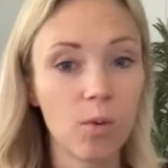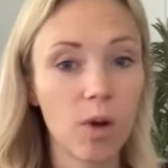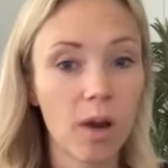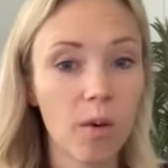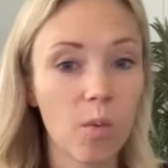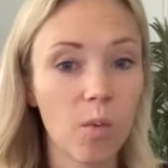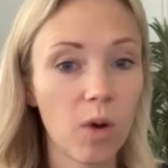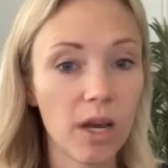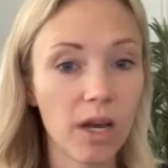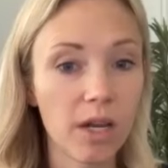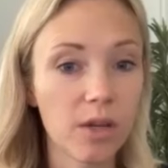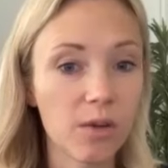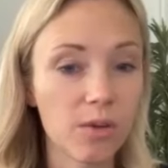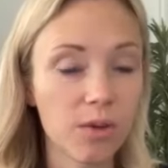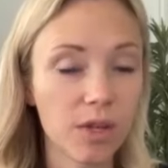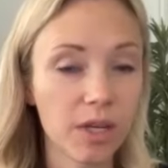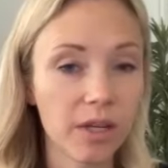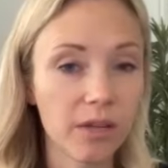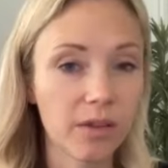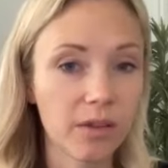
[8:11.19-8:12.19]
what what do you
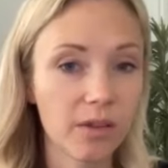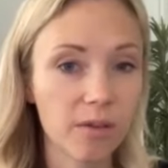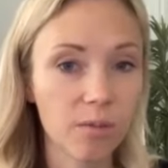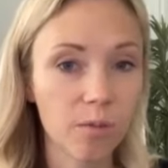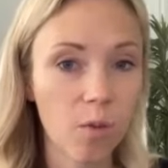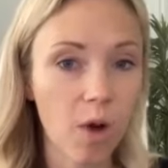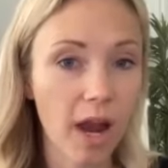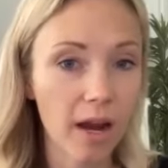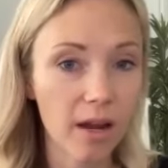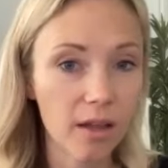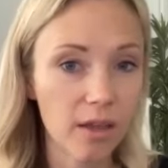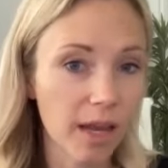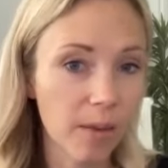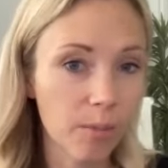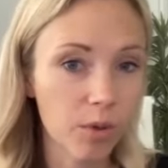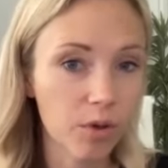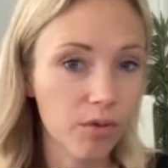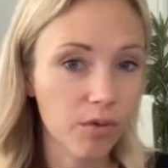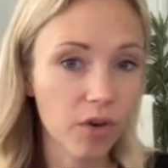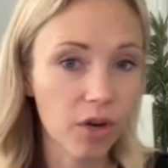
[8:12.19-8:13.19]
think why are they
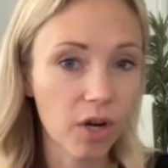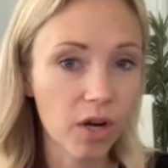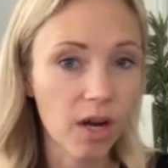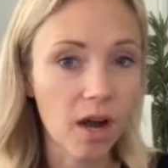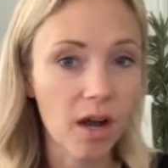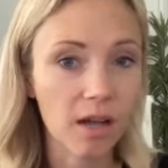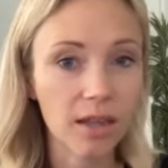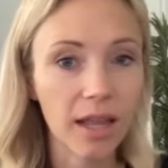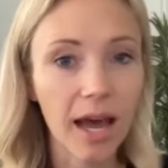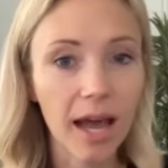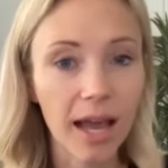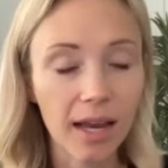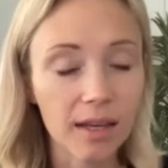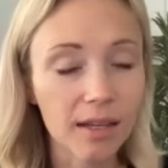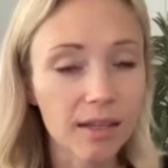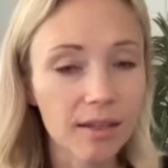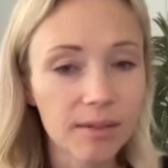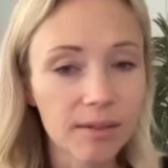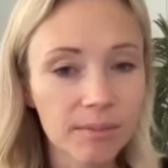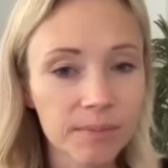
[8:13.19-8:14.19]
preferring
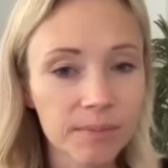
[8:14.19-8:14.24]
online?